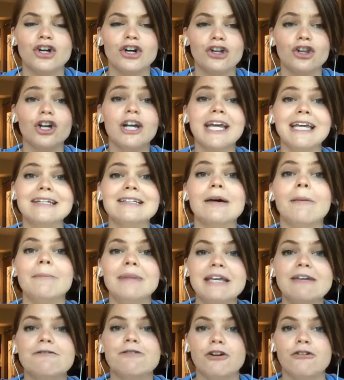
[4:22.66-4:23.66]
looking to
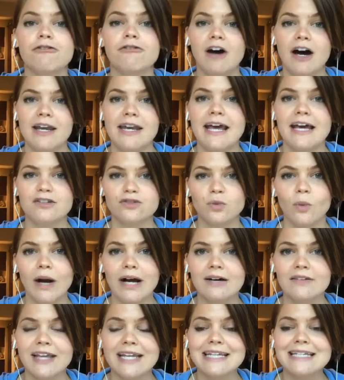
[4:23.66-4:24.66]
me for fun as
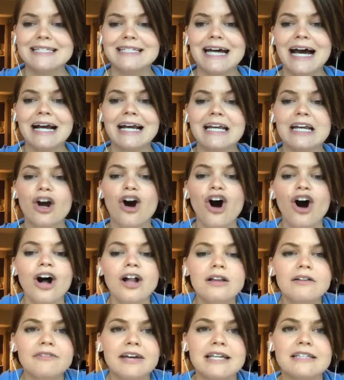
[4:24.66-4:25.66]
well, that he's not getting
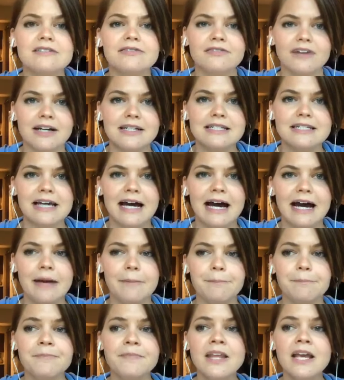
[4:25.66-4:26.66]
all of his fun
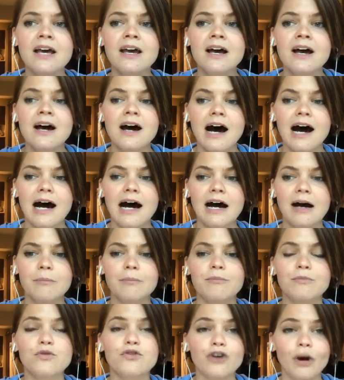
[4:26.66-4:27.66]
time
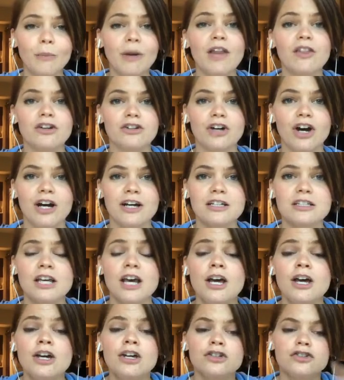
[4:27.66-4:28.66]
from other dogs.
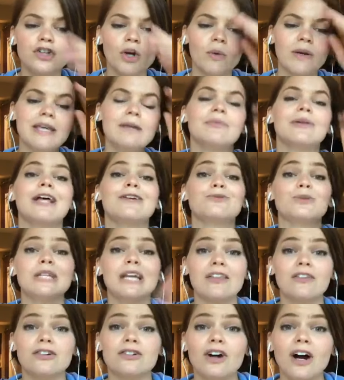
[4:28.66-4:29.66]
So he plays with
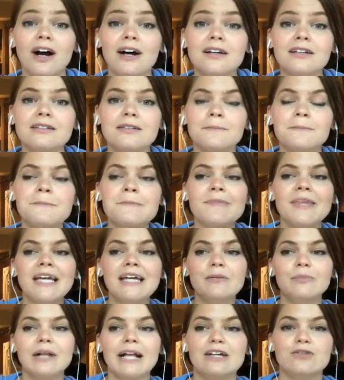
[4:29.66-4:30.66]
the other dogs,
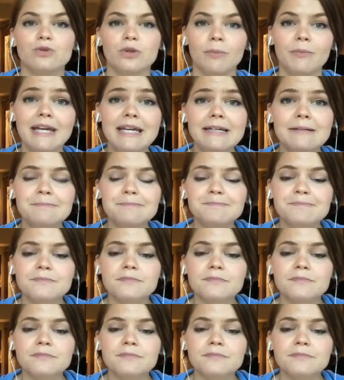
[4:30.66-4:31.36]
he plays with me.